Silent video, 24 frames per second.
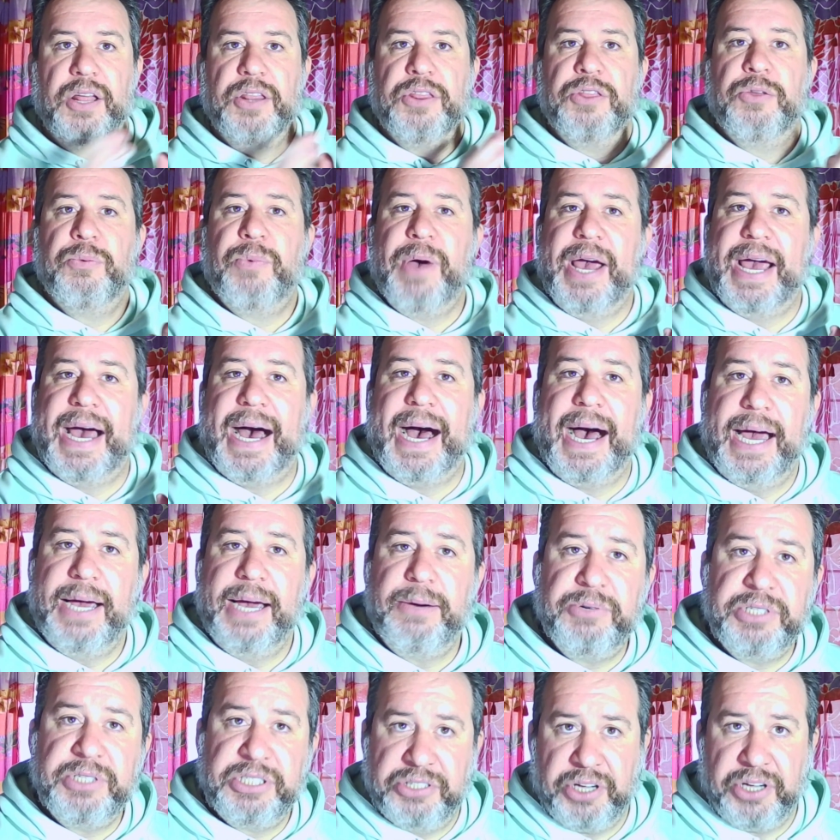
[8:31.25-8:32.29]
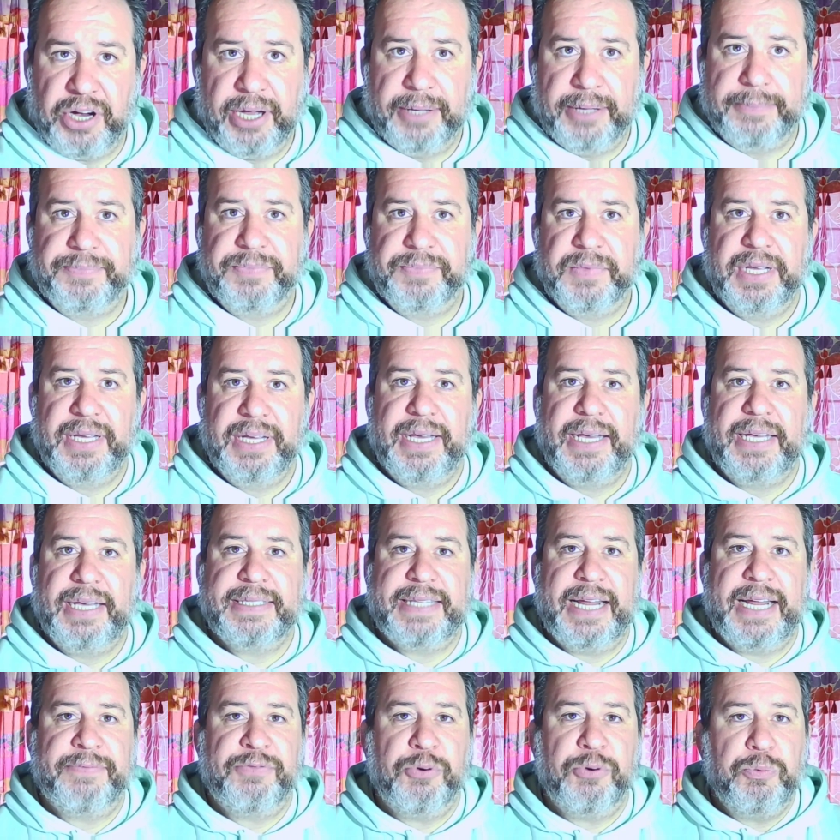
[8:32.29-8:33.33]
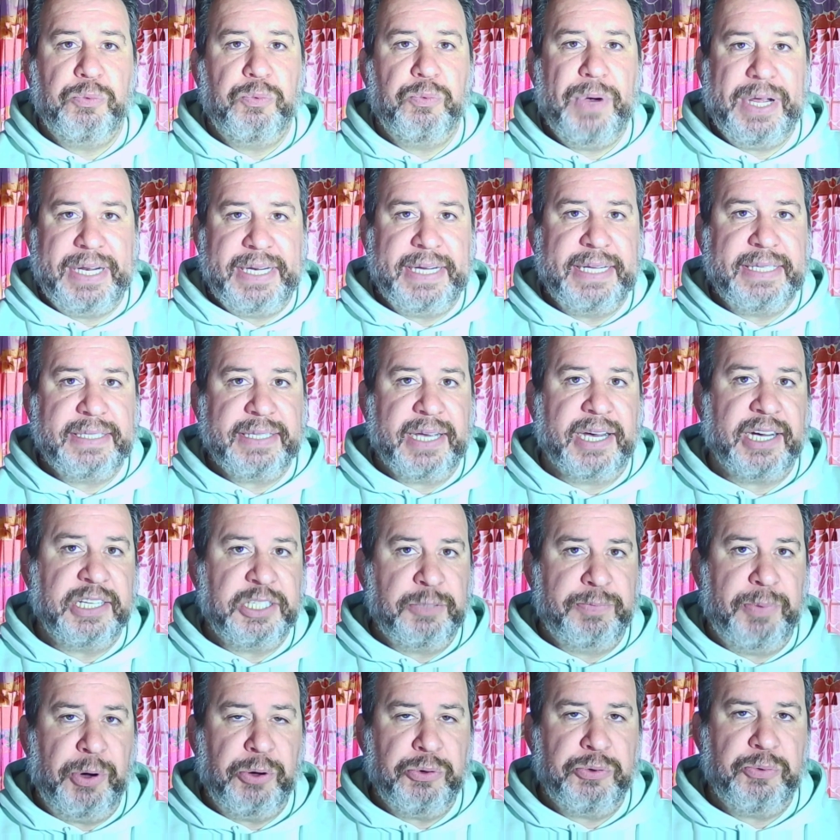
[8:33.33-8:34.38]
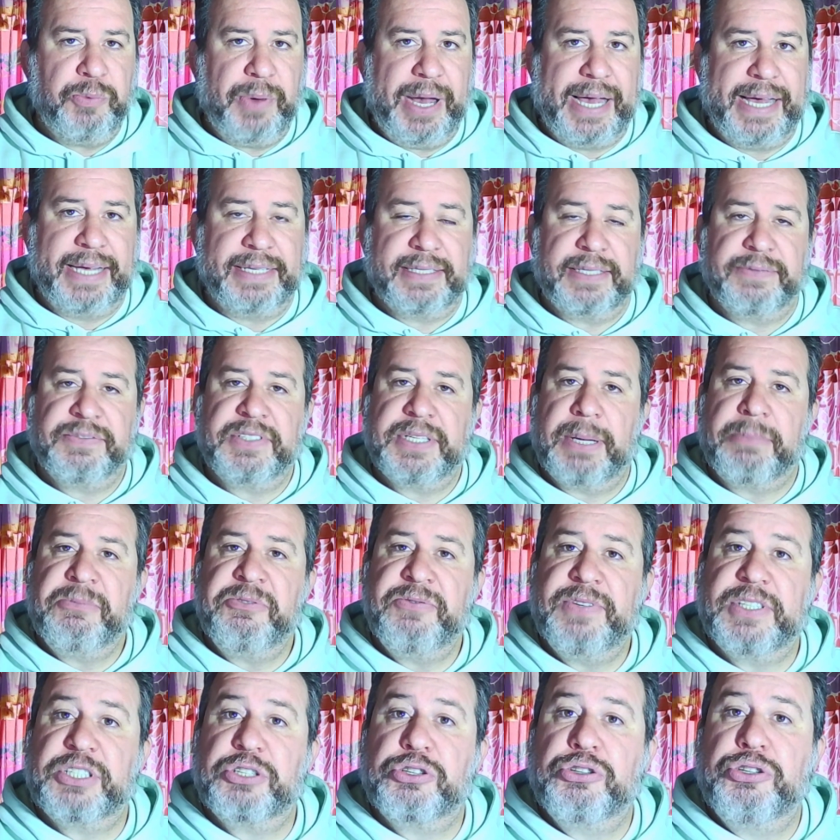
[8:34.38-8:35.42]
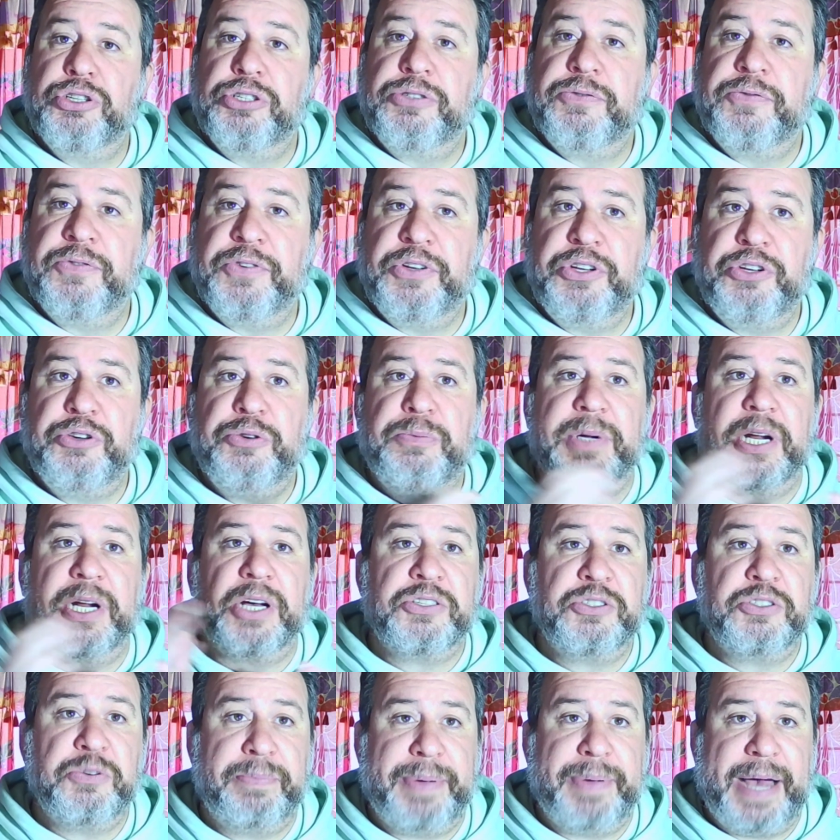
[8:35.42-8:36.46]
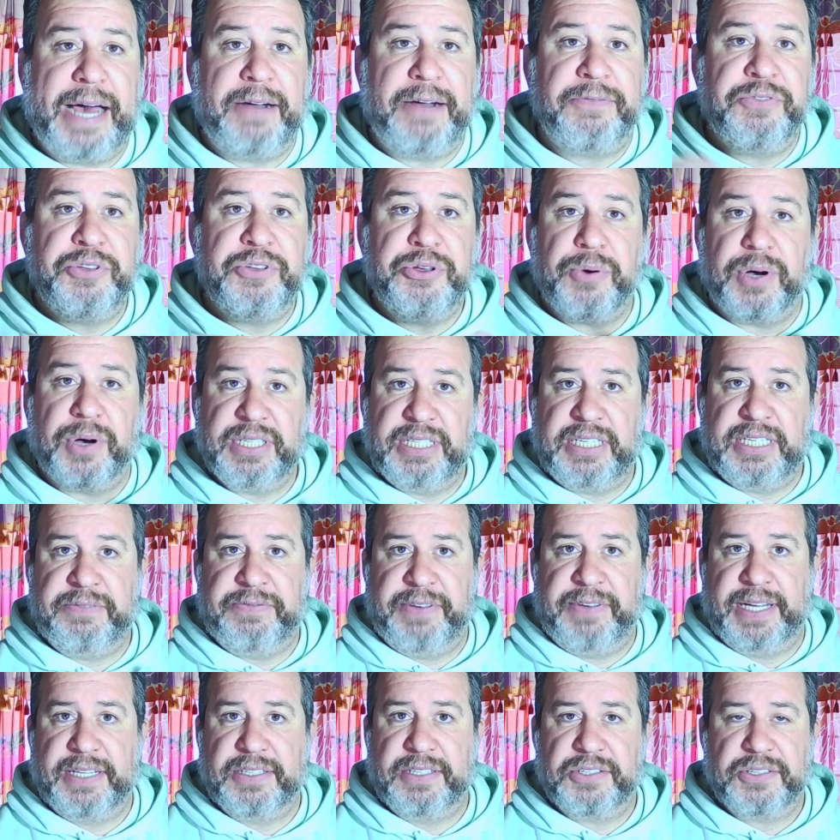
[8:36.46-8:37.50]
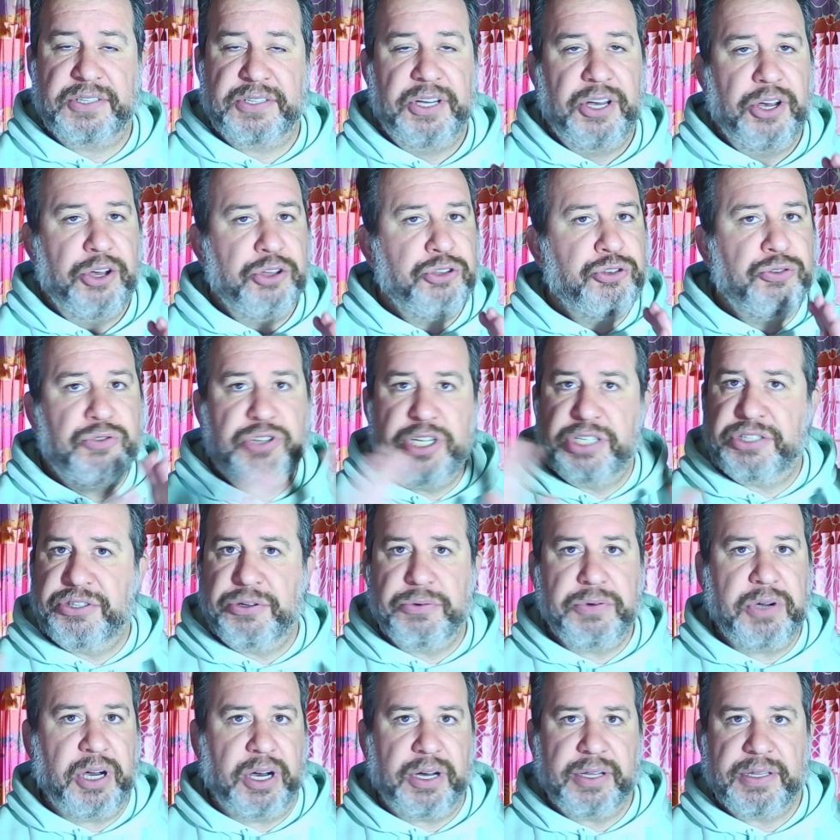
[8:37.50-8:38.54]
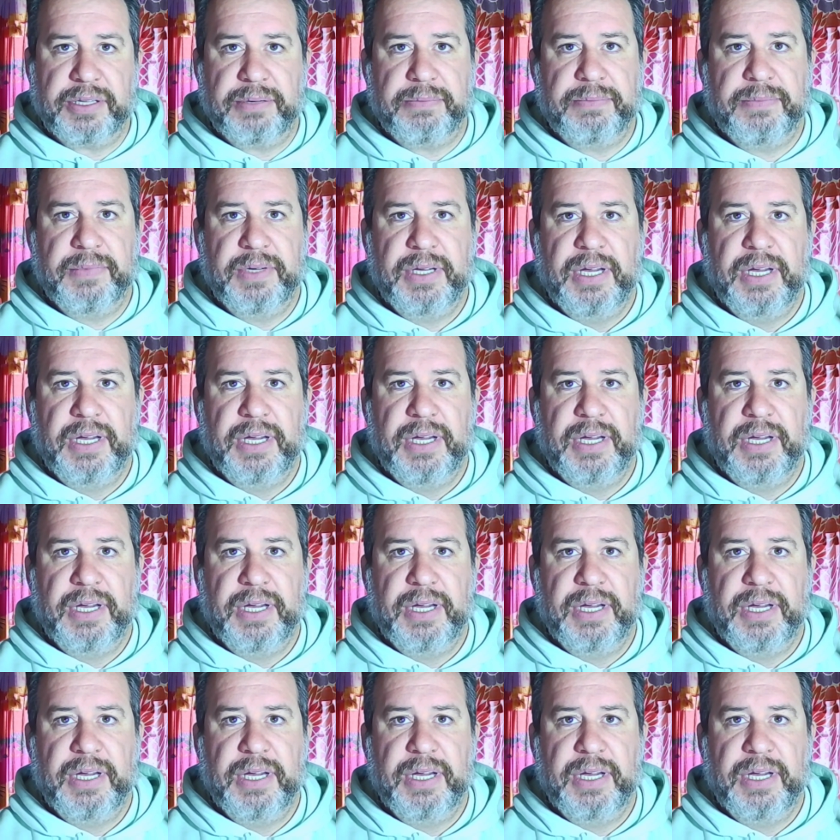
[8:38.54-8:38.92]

The way I was taught is that if a witness cuts both ways, if some of it's good for you but also bad for you on the defense, you just don't call them.